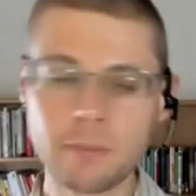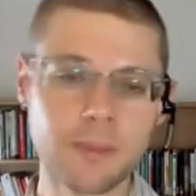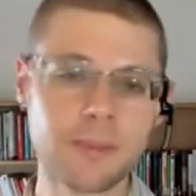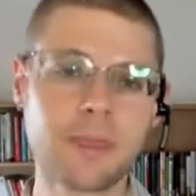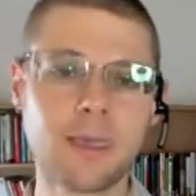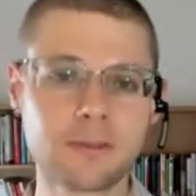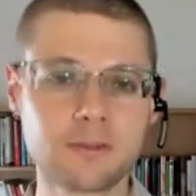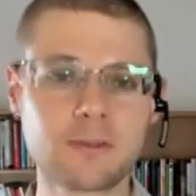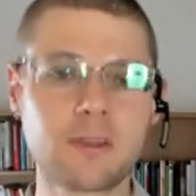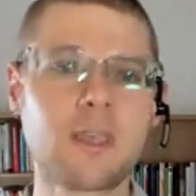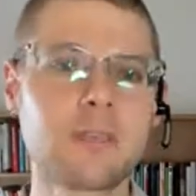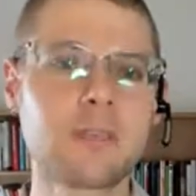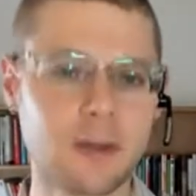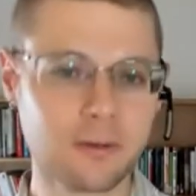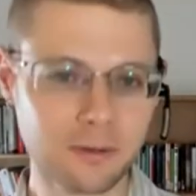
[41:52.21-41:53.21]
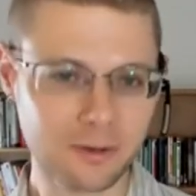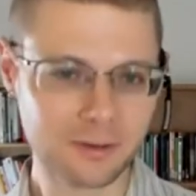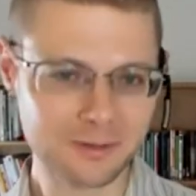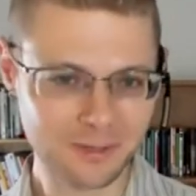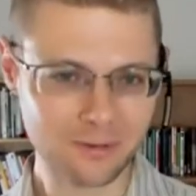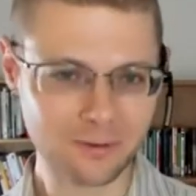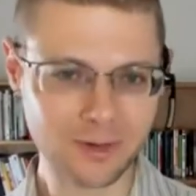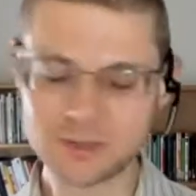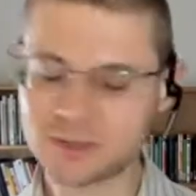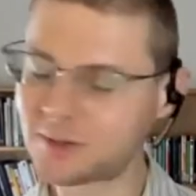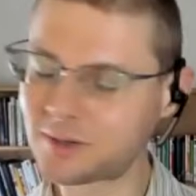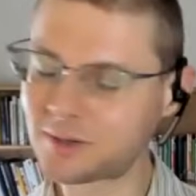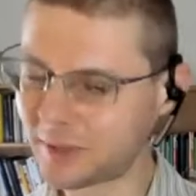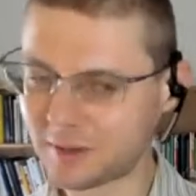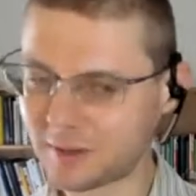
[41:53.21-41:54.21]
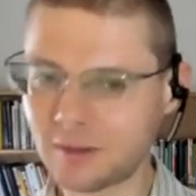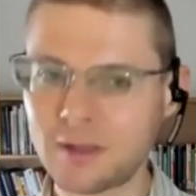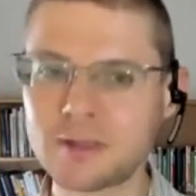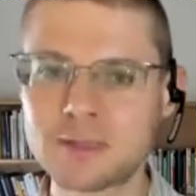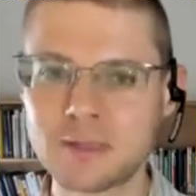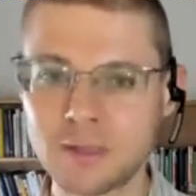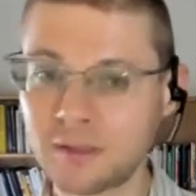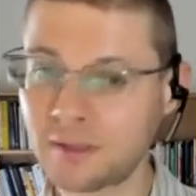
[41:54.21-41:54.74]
but they had to take that into consideration because